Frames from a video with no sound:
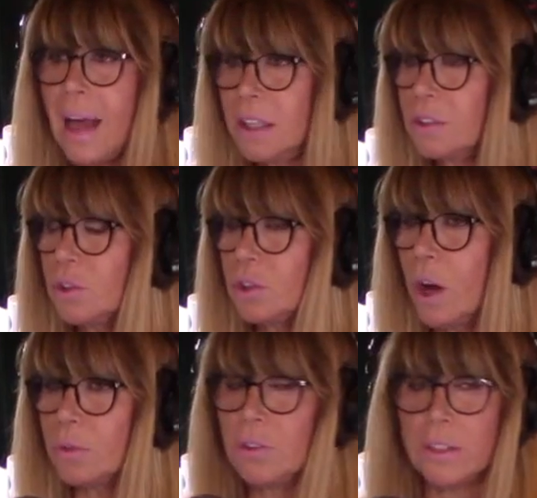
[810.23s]
Alex
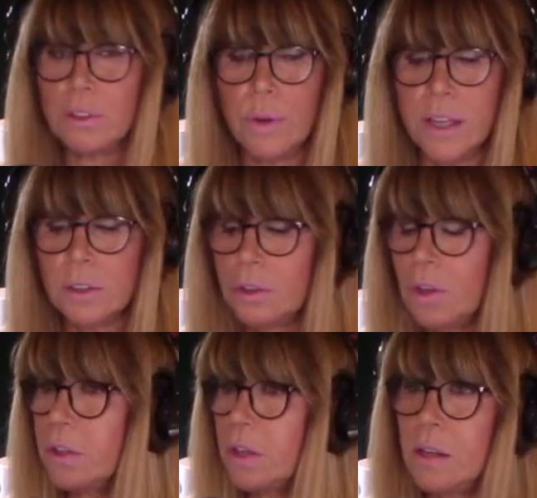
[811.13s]
Jones said to Roger
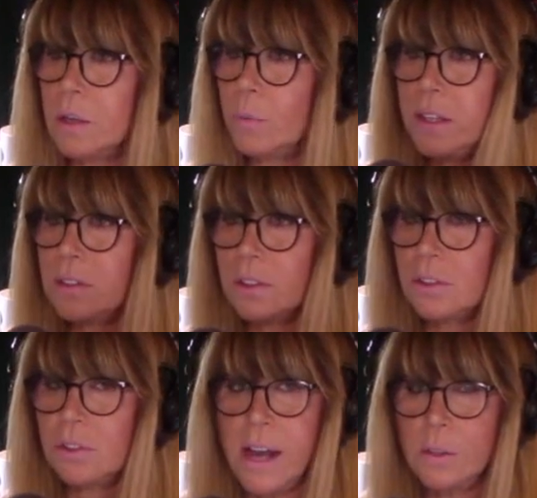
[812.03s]
Stone, he went into
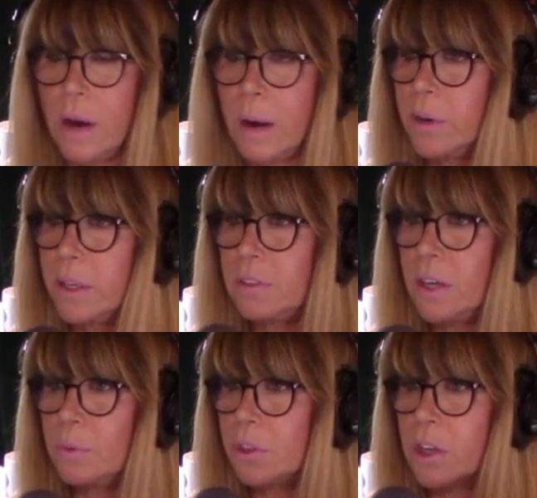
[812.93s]
this diatribe where he
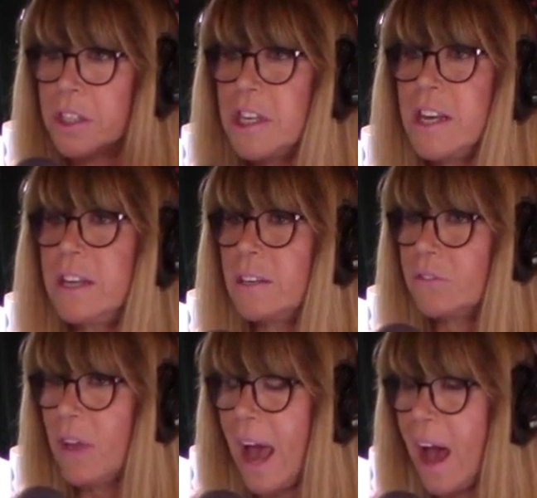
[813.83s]
said he was going to kick
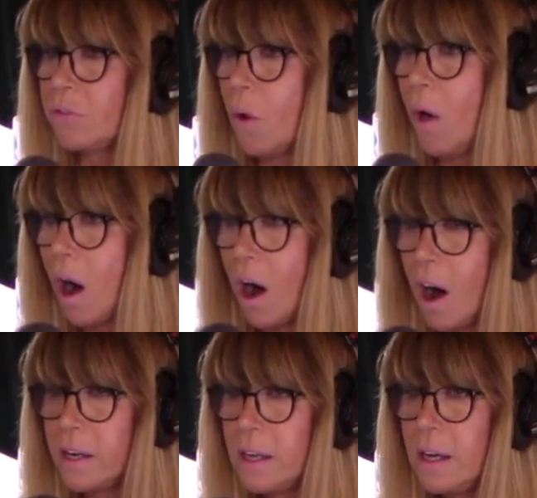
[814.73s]
his ass so
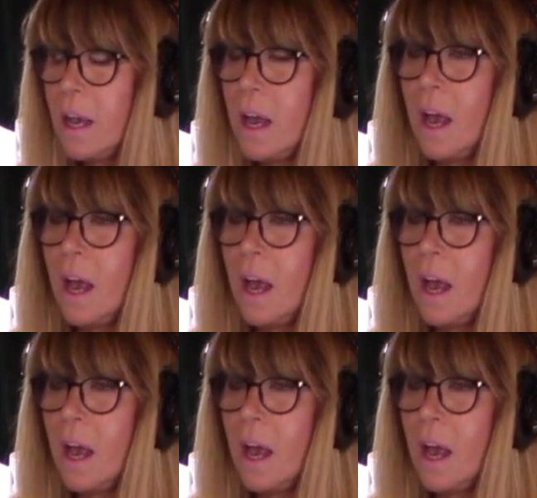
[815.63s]
hard.